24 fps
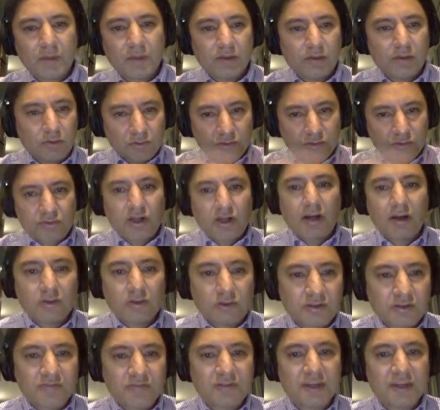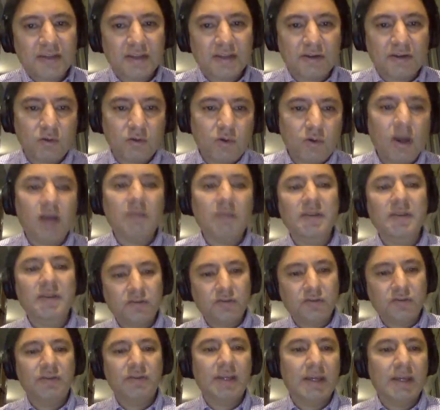start understanding the requirements to
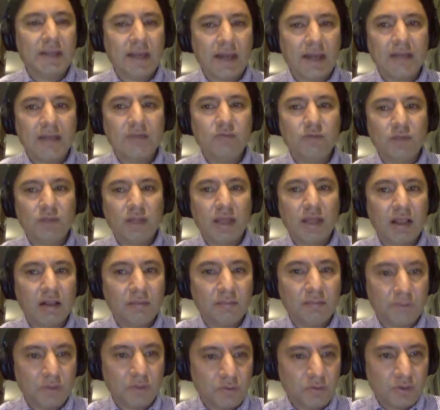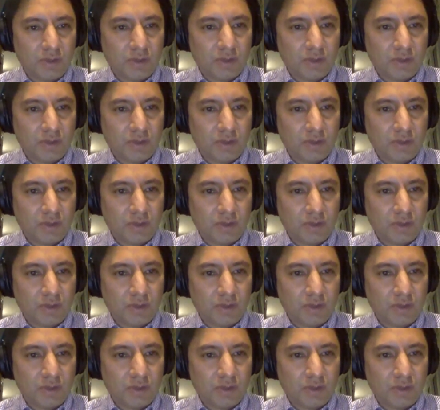say, I would help you.